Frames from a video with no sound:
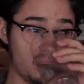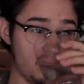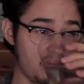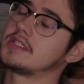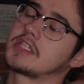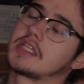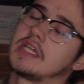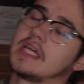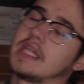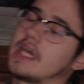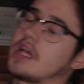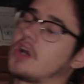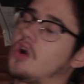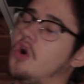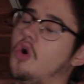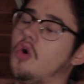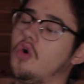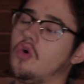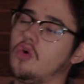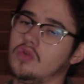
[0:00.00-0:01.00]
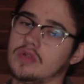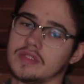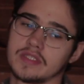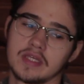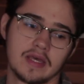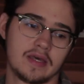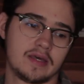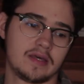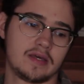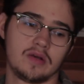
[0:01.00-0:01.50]
It's getting cold.
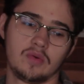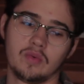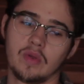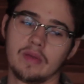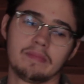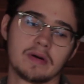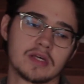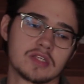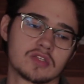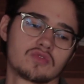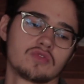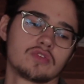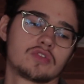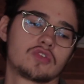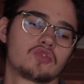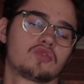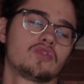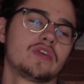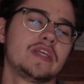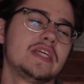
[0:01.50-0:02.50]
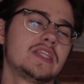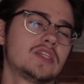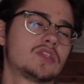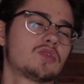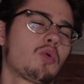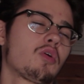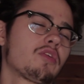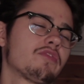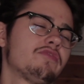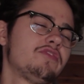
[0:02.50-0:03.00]
We must retreat
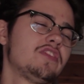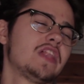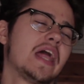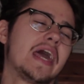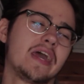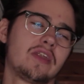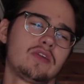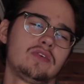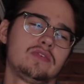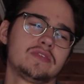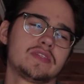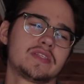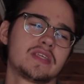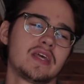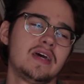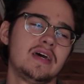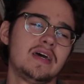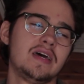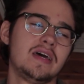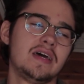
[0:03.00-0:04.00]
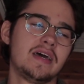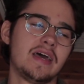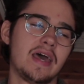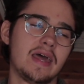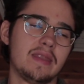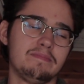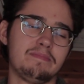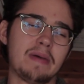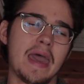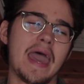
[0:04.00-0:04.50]
into our flannels
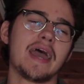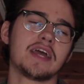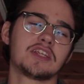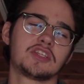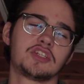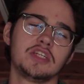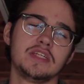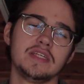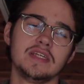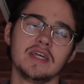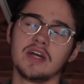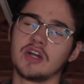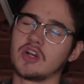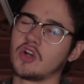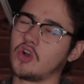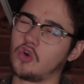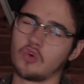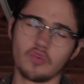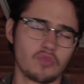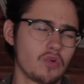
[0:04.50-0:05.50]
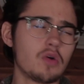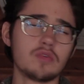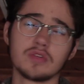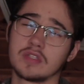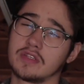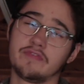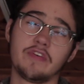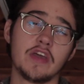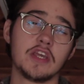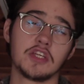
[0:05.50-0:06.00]
and patchy,
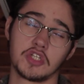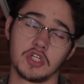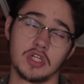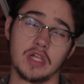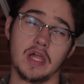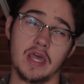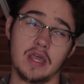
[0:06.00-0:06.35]
gross facial